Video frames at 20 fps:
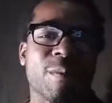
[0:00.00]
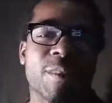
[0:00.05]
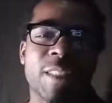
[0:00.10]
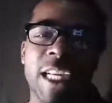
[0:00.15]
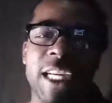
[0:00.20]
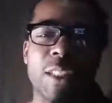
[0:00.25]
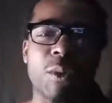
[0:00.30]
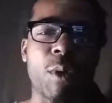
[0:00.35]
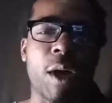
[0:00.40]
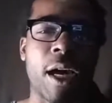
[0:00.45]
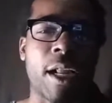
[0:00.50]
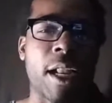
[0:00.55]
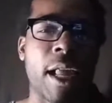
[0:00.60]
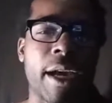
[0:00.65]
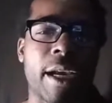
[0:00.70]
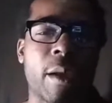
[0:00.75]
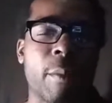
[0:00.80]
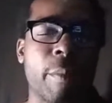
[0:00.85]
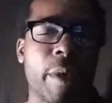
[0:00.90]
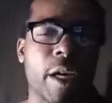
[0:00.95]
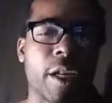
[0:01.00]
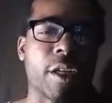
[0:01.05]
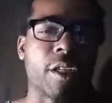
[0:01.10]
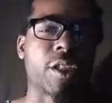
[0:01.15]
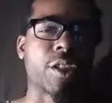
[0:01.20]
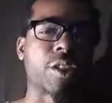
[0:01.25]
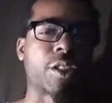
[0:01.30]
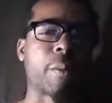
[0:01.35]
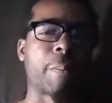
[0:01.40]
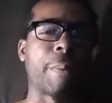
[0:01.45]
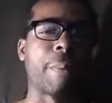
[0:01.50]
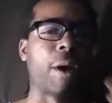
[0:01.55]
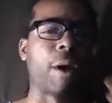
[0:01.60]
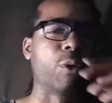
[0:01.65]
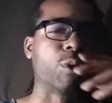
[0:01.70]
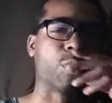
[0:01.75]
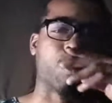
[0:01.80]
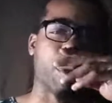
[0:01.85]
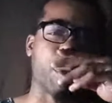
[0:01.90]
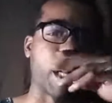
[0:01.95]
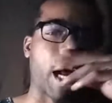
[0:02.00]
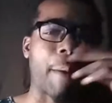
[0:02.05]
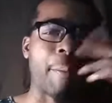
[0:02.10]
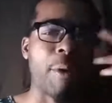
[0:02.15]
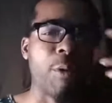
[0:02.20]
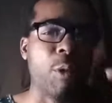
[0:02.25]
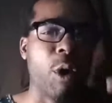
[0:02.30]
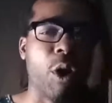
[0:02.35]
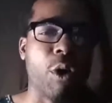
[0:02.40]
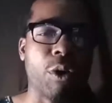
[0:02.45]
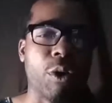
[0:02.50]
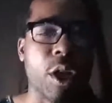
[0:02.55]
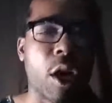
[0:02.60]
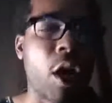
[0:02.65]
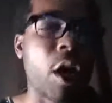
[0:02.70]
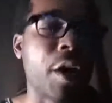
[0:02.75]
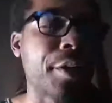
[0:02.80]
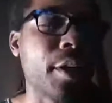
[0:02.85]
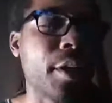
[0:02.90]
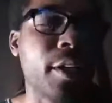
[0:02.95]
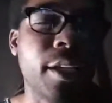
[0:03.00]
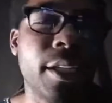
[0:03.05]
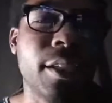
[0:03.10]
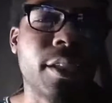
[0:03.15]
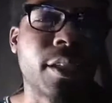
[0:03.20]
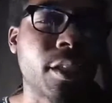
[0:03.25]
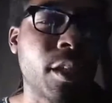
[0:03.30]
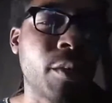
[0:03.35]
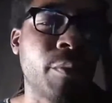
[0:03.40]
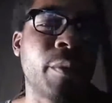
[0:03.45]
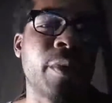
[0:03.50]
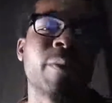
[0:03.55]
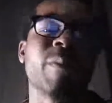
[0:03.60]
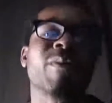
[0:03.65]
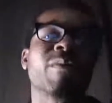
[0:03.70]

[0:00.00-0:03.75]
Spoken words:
That's why I like it better just to post. But I be wanting y'all to at least see me.